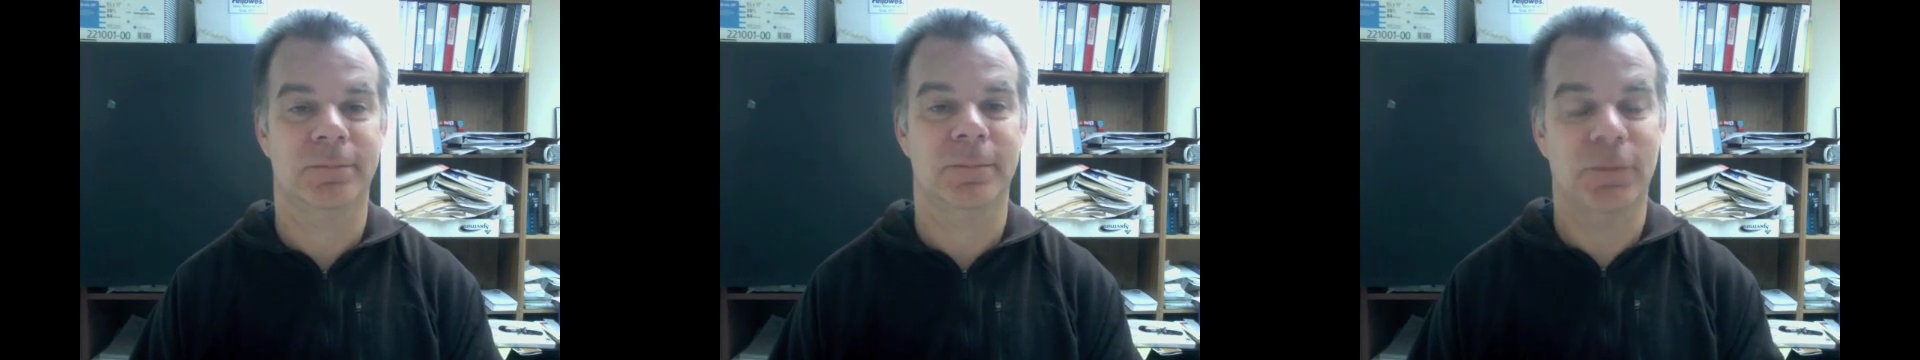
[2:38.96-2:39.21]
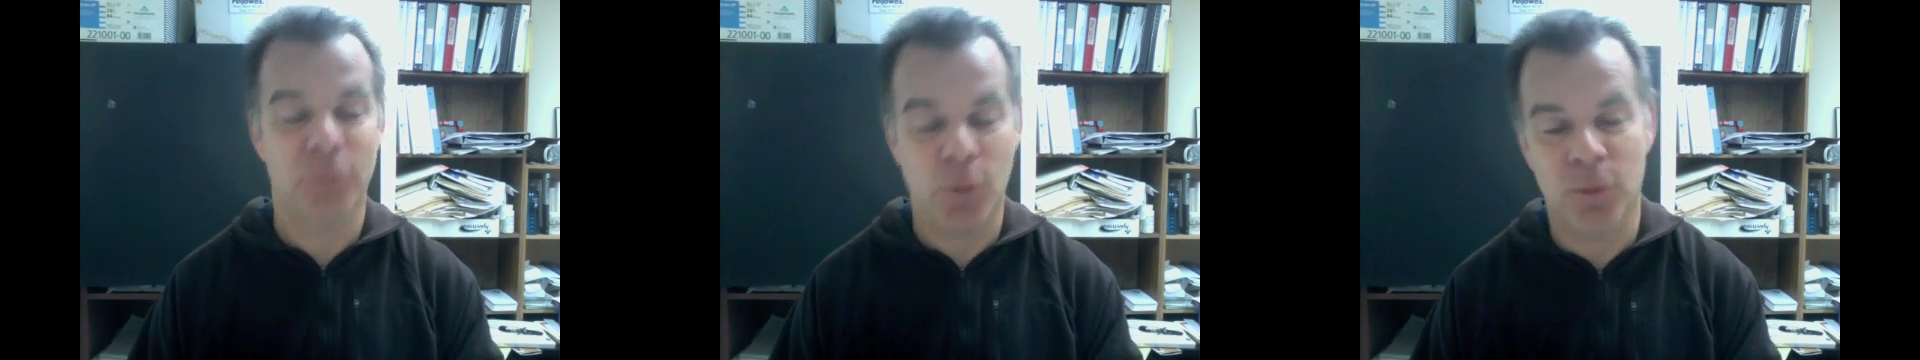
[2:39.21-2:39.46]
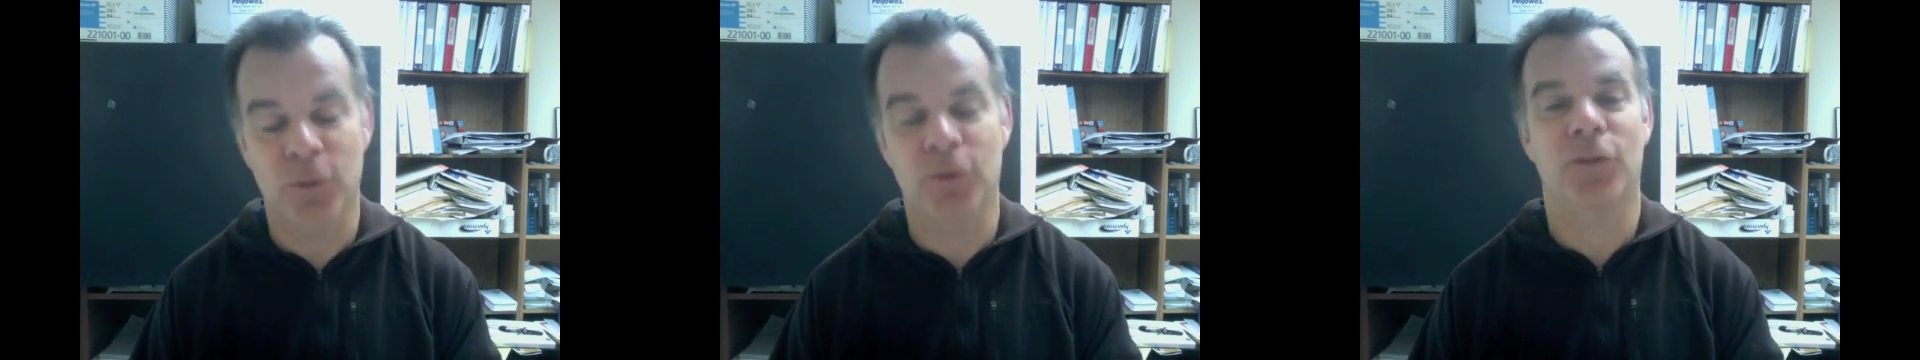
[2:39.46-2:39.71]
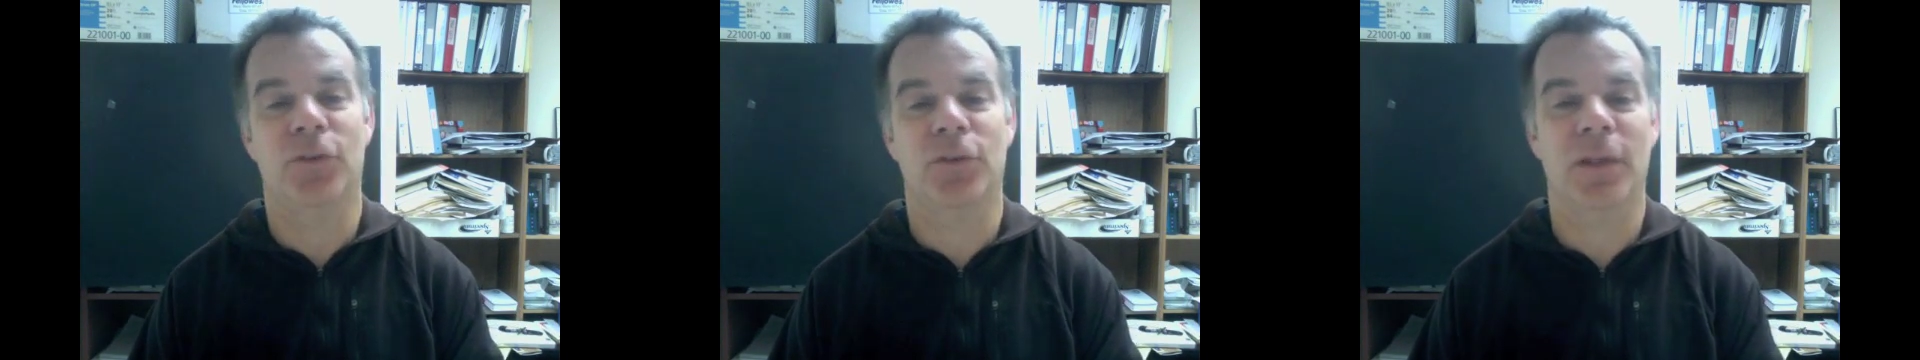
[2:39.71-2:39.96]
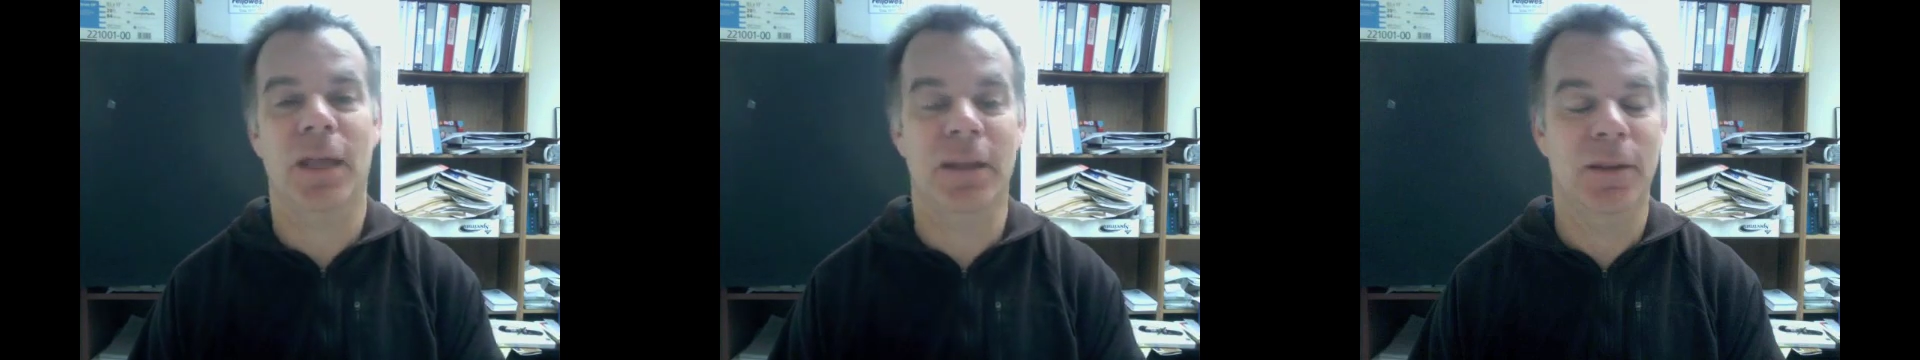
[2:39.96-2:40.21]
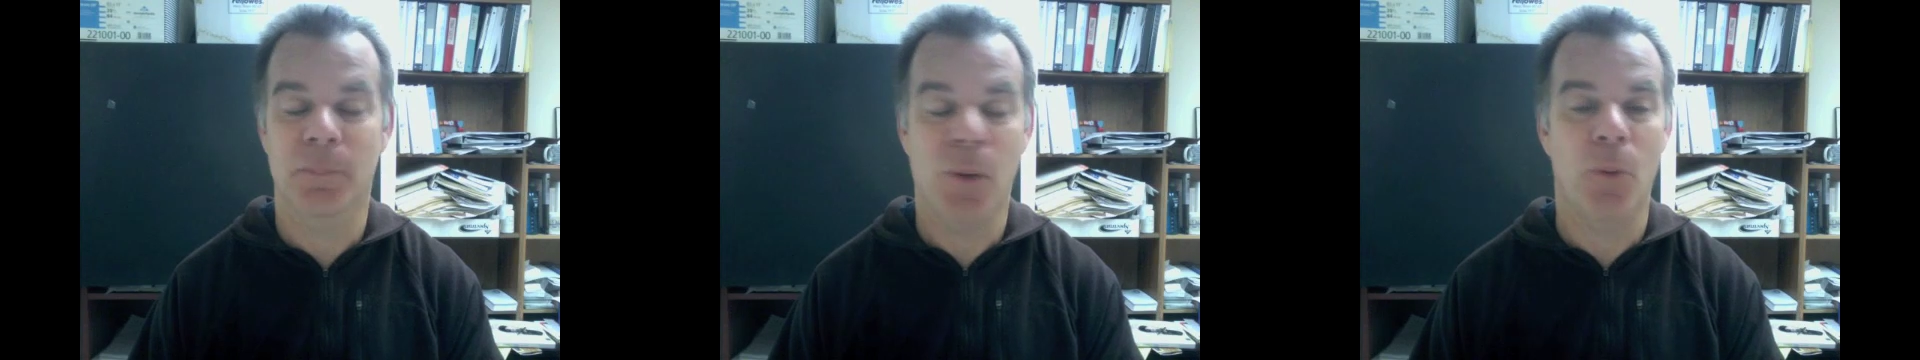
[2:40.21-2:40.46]
Of course,
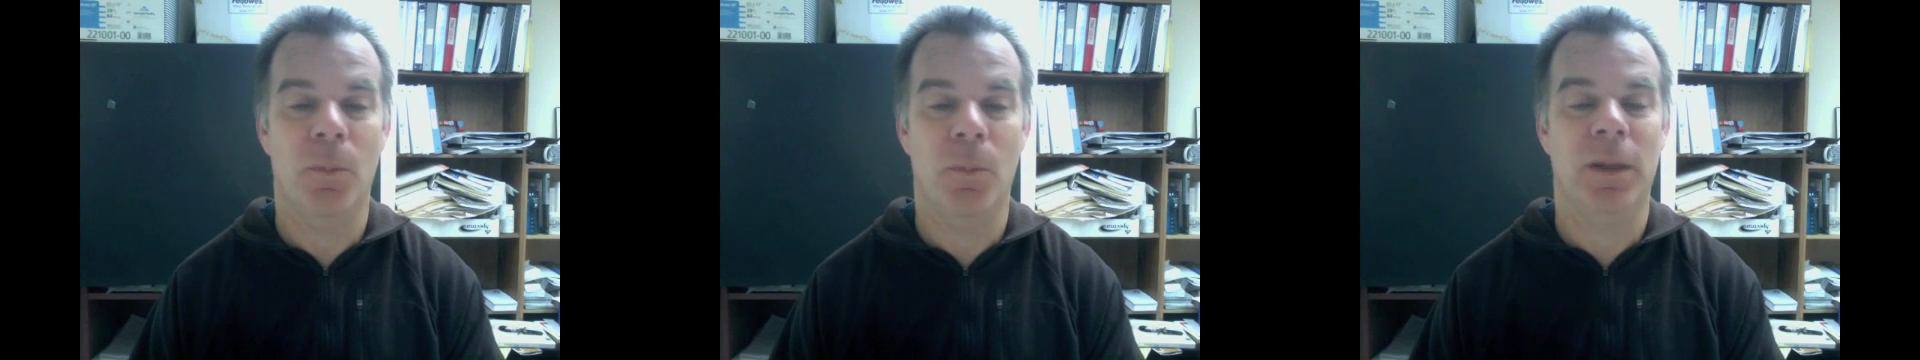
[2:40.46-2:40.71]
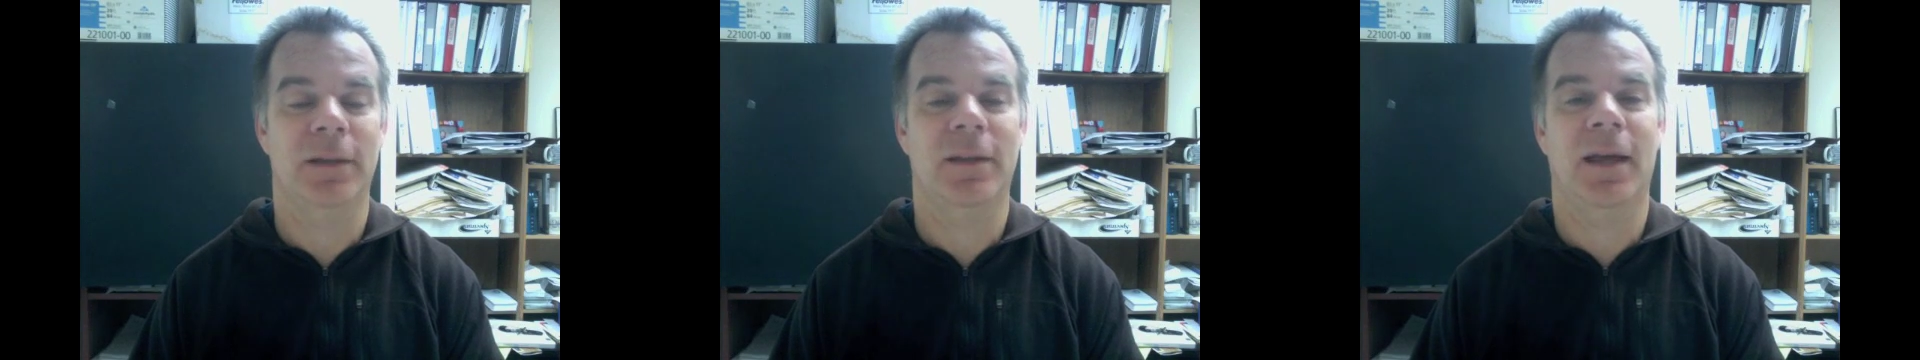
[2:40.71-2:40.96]
in the moment,